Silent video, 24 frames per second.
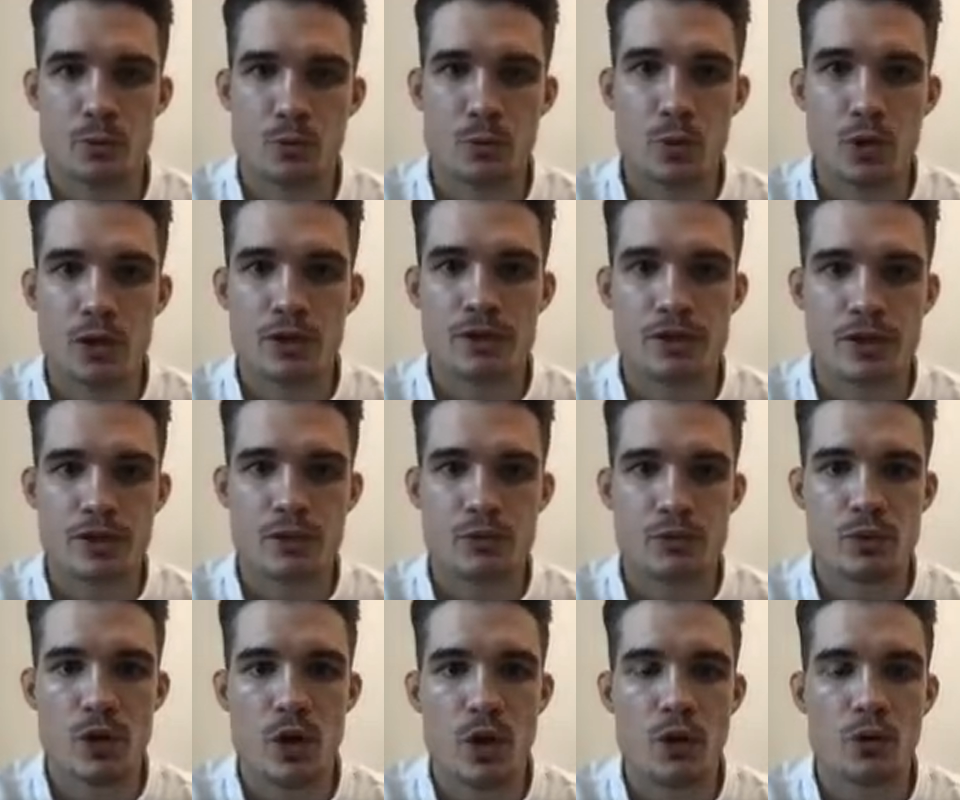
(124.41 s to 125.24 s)
What is his
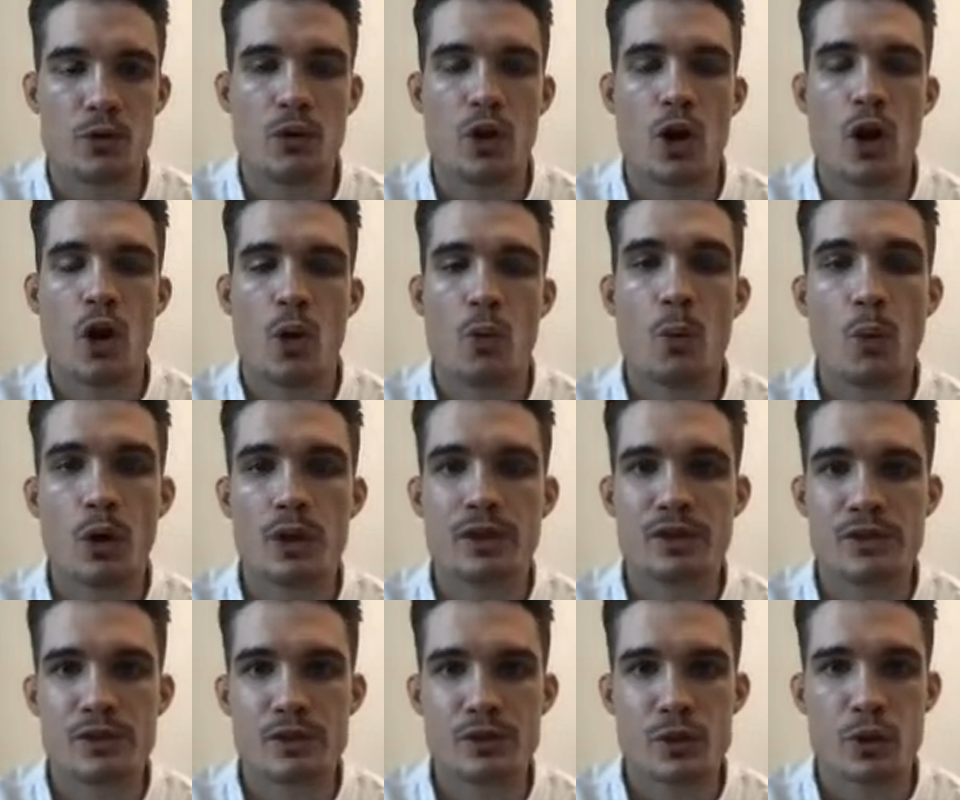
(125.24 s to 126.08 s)
role? What
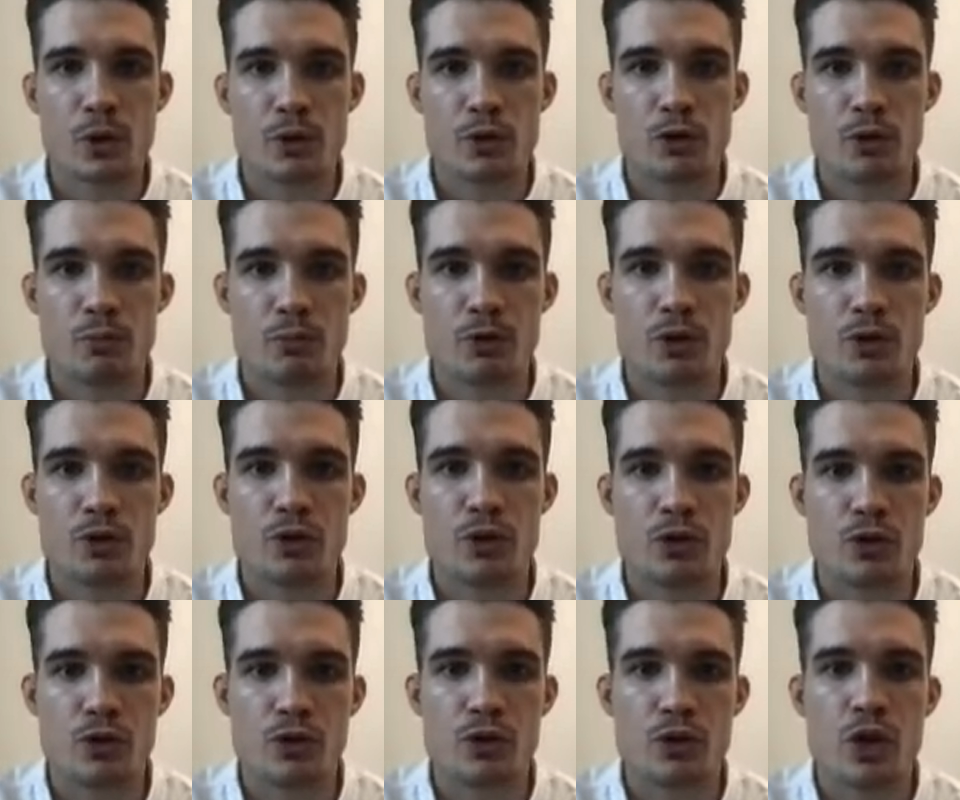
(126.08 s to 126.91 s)
is his
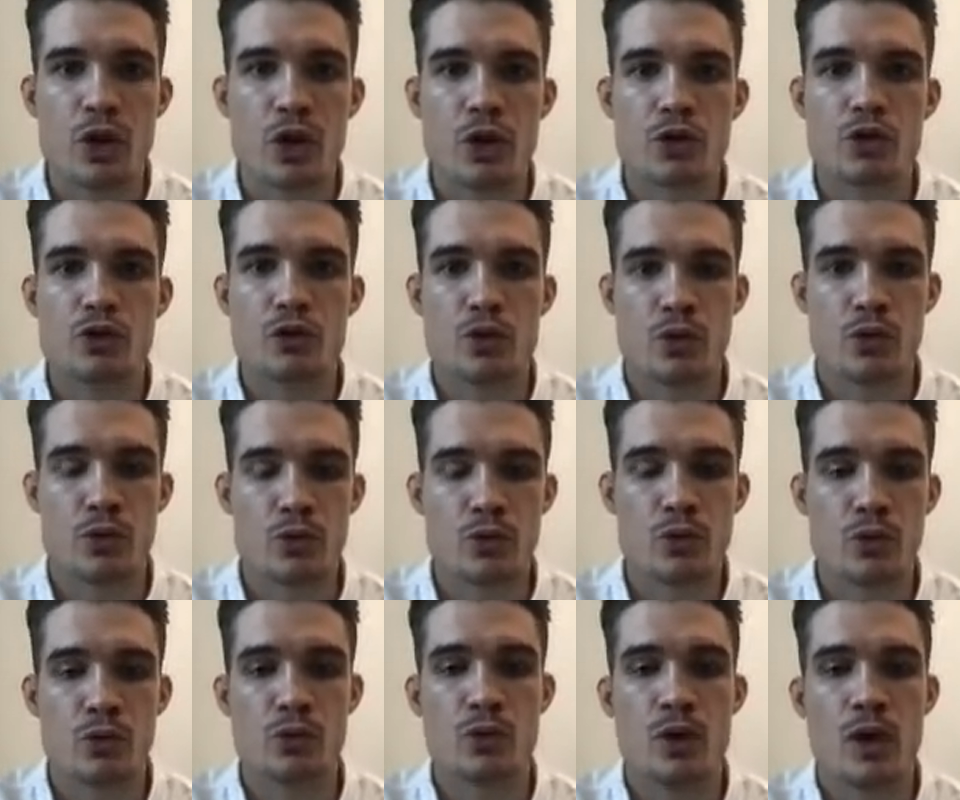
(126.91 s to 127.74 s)
contribution
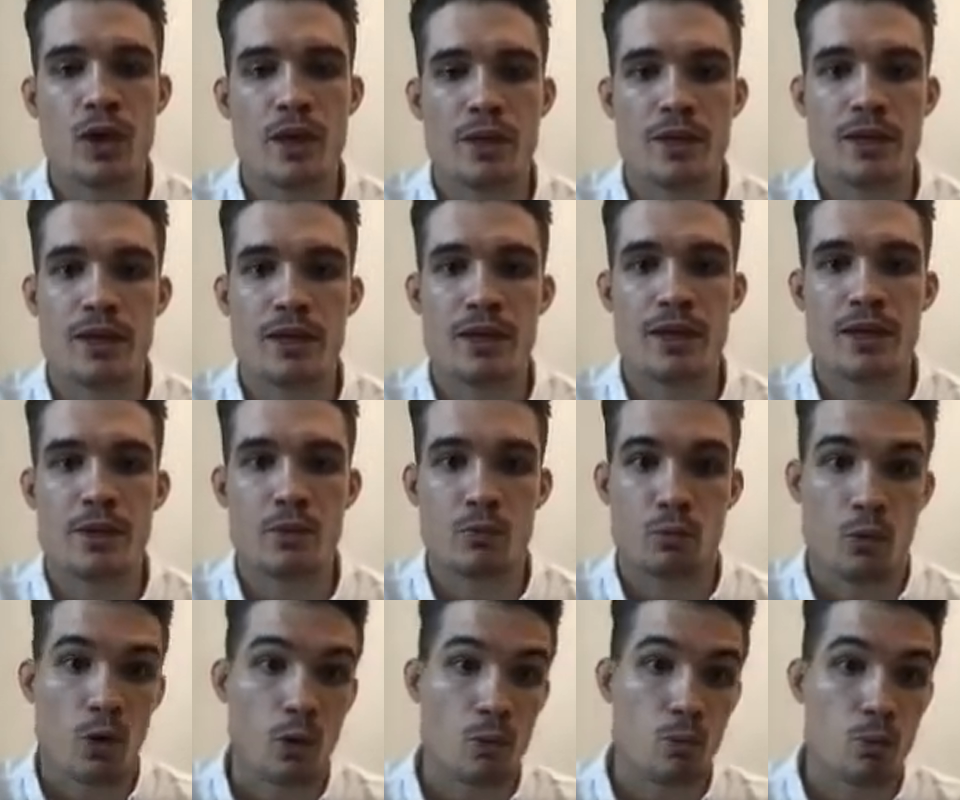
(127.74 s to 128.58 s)
to
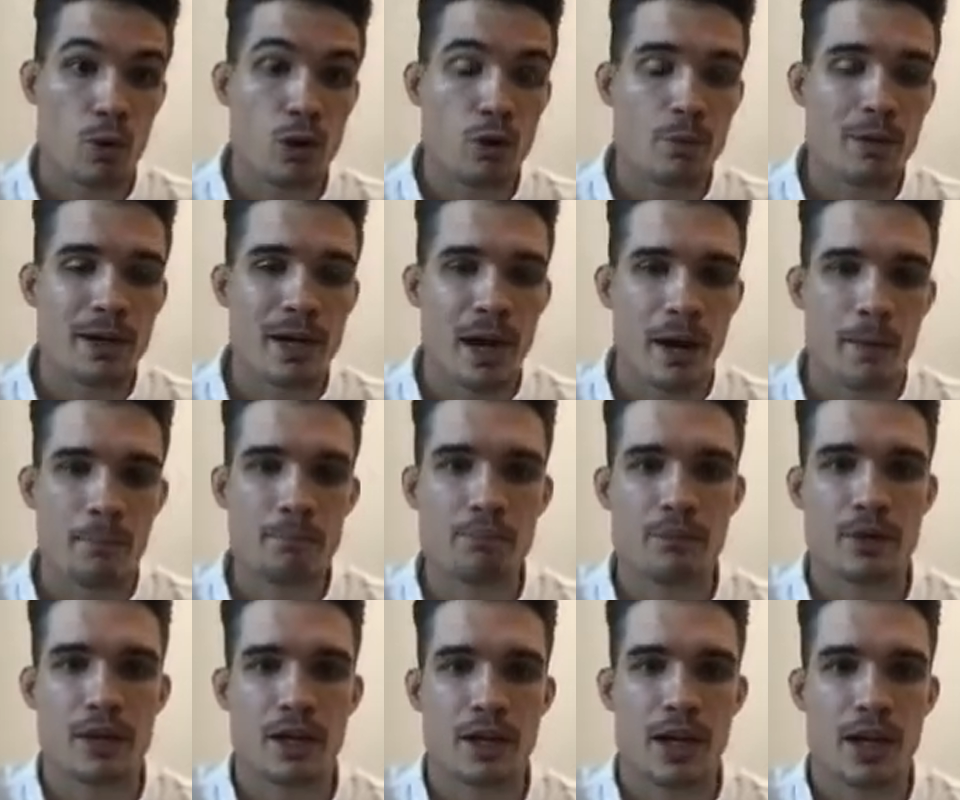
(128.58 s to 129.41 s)
what will
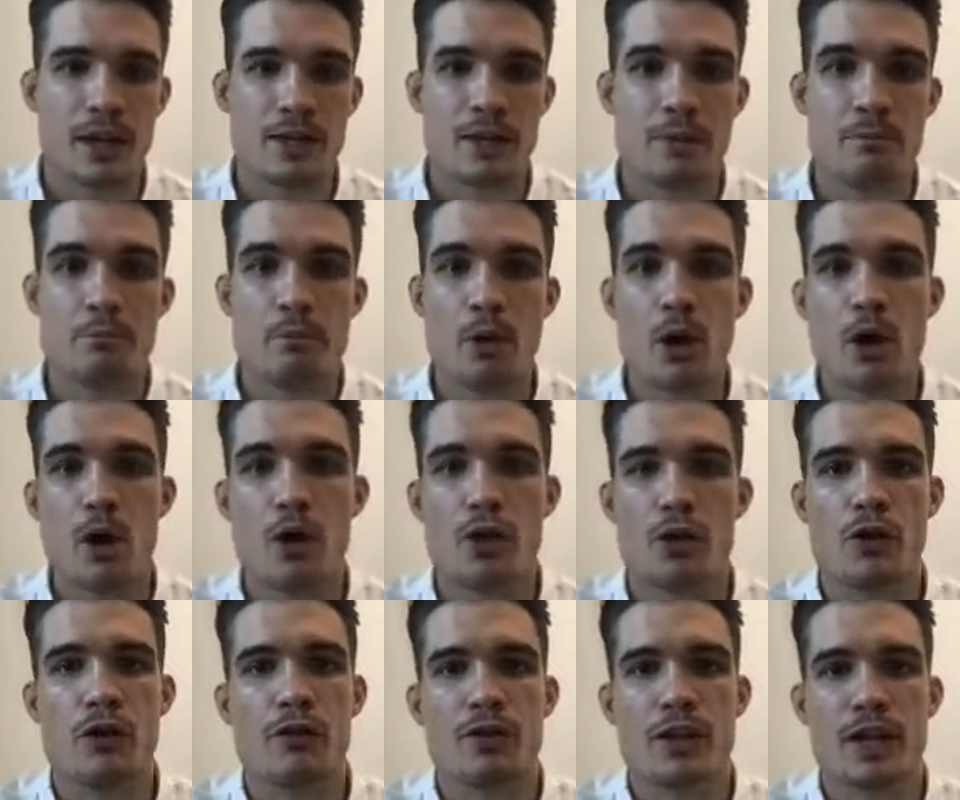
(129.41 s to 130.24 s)
become the birth
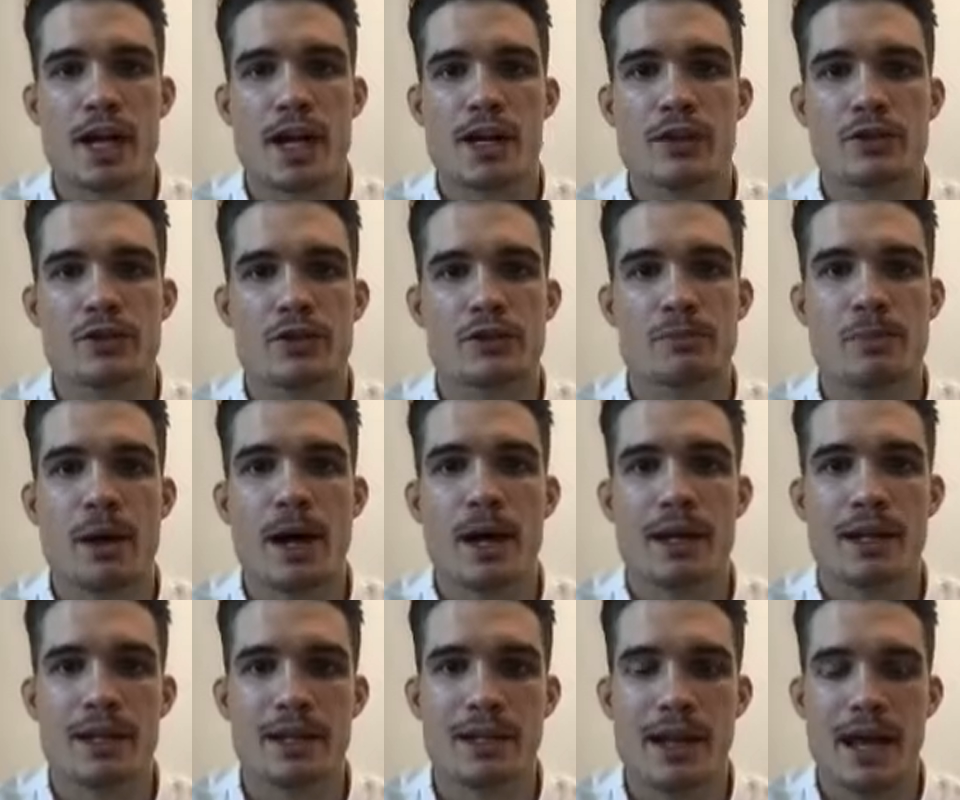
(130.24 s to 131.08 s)
of the Nationalist
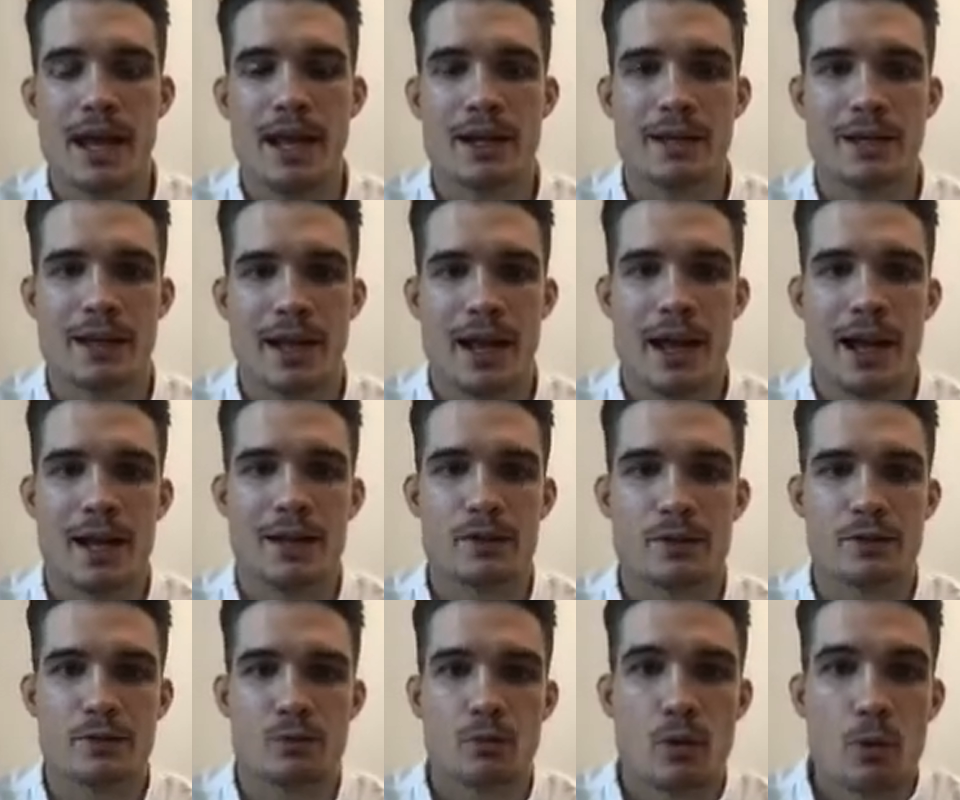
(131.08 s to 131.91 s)
Party, and how
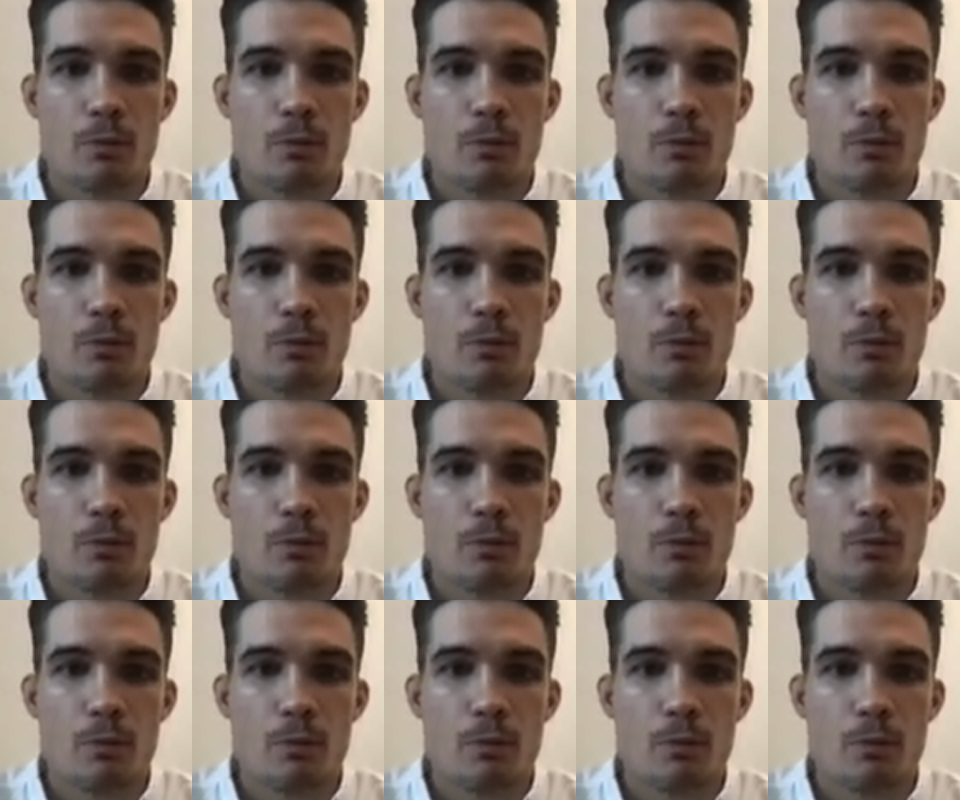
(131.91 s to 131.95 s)
does